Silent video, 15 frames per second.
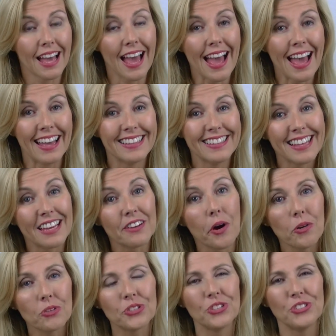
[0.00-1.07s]
And that
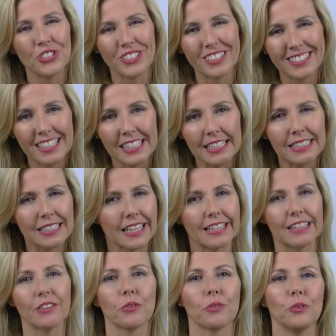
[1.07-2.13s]
oxygen is
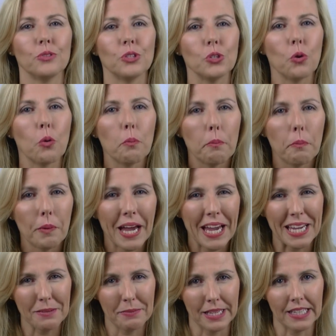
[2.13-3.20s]
getting through to your
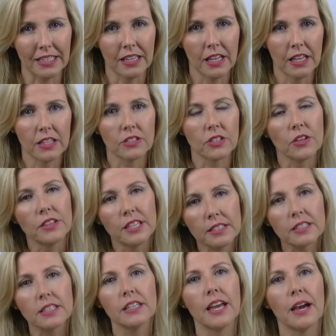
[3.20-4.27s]
baby. So
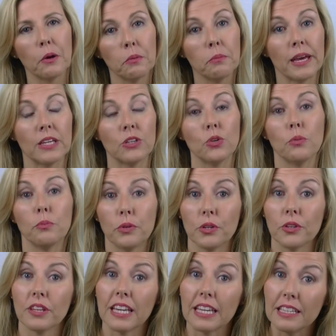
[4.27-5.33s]
this can help make your
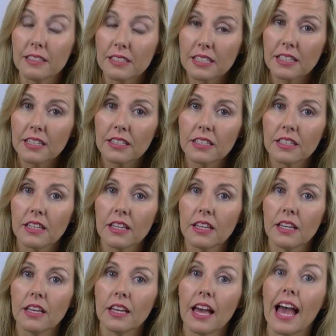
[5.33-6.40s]
birth easier
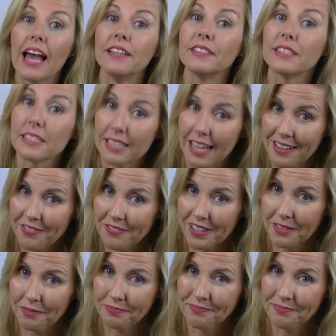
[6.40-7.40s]
and safer.